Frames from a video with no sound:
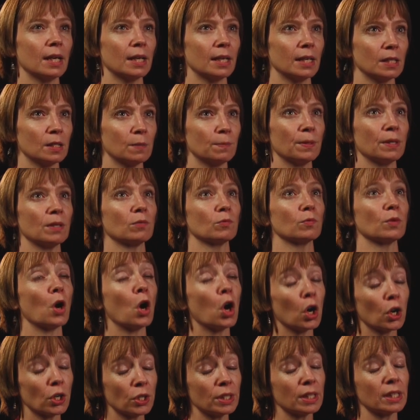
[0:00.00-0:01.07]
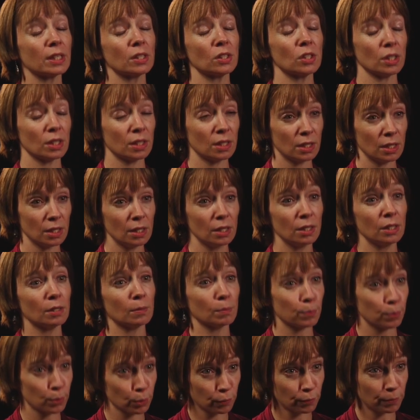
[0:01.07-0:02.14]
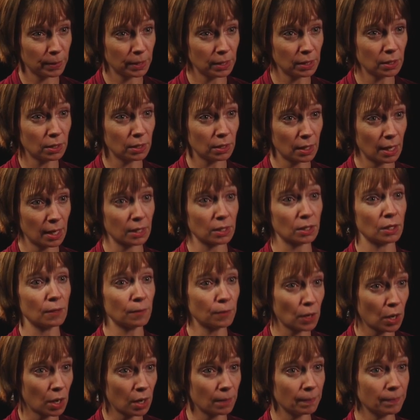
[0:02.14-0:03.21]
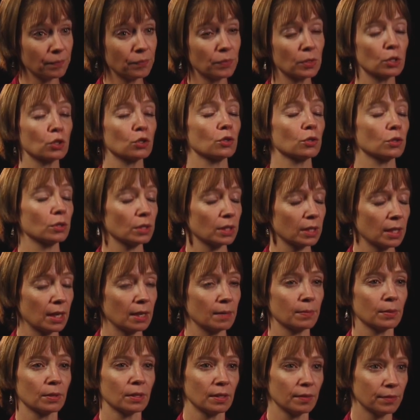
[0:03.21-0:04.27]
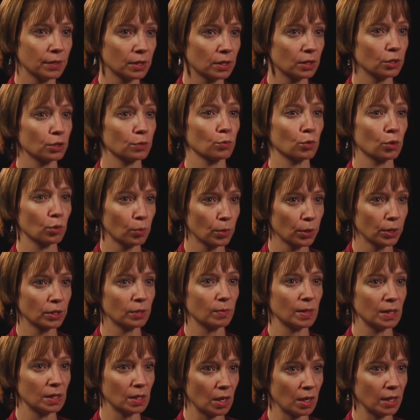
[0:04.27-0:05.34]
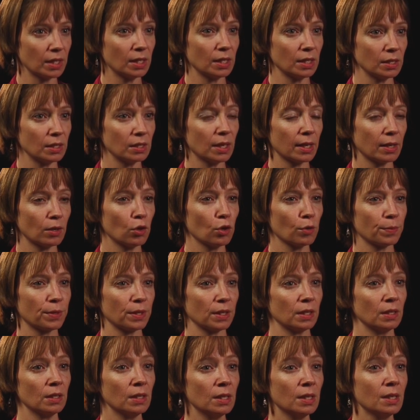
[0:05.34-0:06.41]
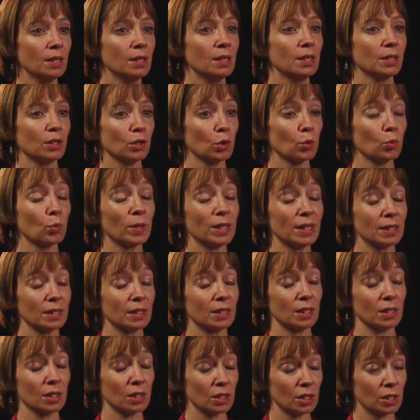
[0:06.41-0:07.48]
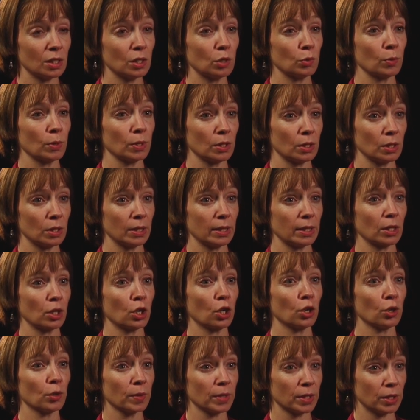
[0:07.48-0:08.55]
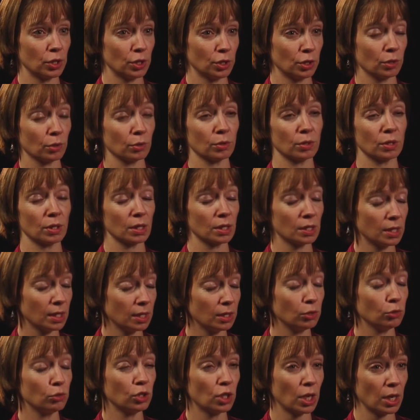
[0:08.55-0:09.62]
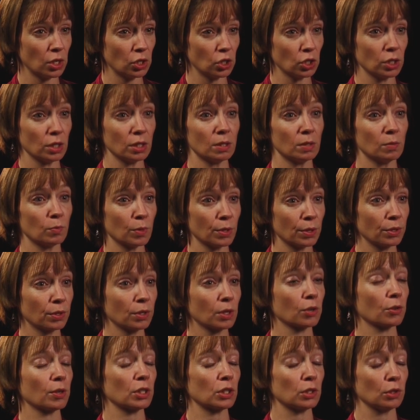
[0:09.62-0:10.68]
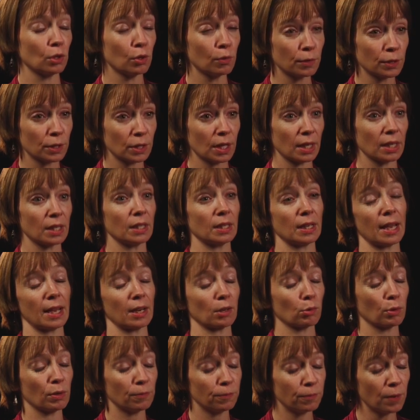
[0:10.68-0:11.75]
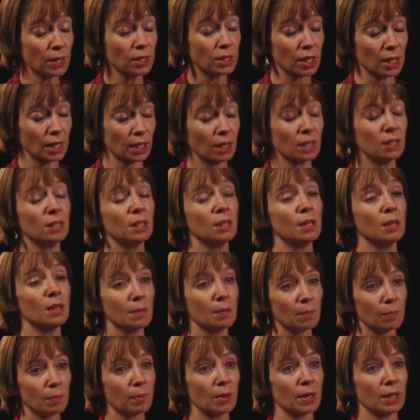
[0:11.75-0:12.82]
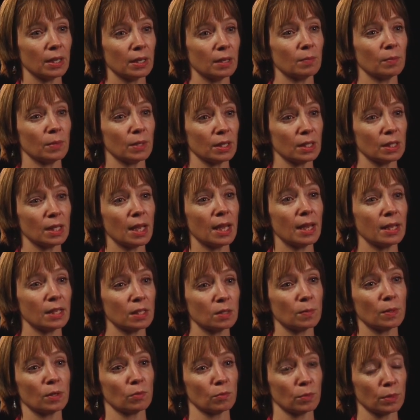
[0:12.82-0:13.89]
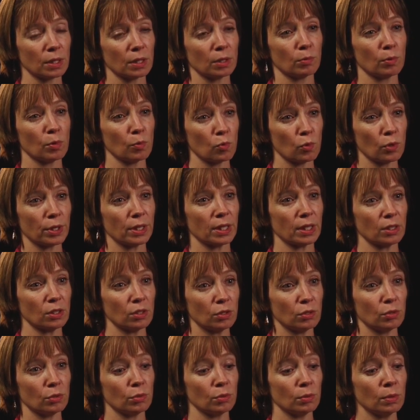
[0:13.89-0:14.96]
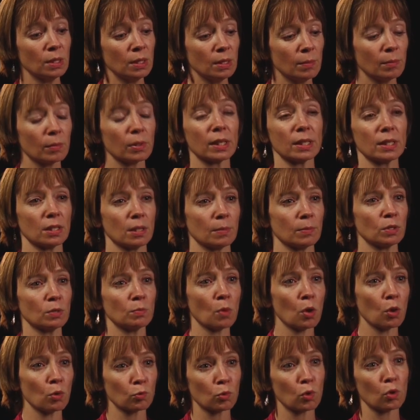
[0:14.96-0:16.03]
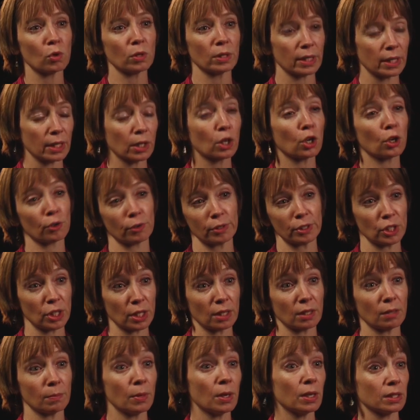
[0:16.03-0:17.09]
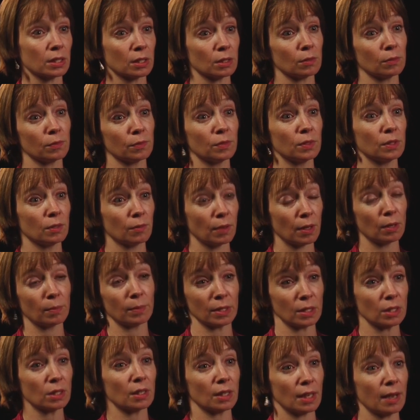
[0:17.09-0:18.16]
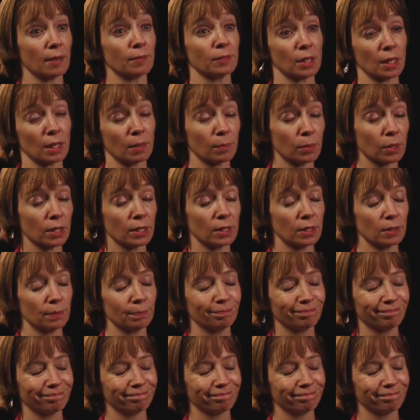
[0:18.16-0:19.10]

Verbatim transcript: it's been heartening to see the improvements as they've come. Certainly, I believe that there's more work to be done, and, and hope that you know we as citizens will encourage those continued changes with congressional oversight and adequate funding. But but it has been really rewarding to play some small role in encouraging the positive developments that have taken place